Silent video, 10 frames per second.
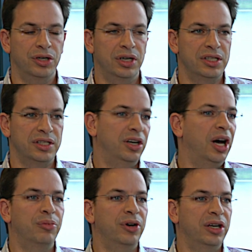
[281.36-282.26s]
known as an
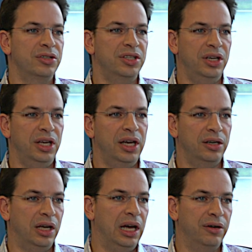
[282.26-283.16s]
operator
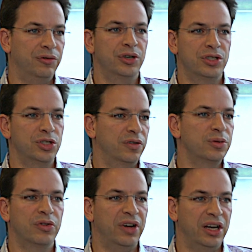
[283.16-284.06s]
CDN for the service
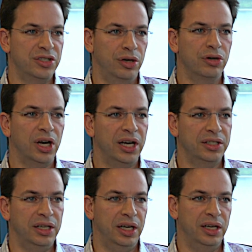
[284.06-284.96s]
provider's own content.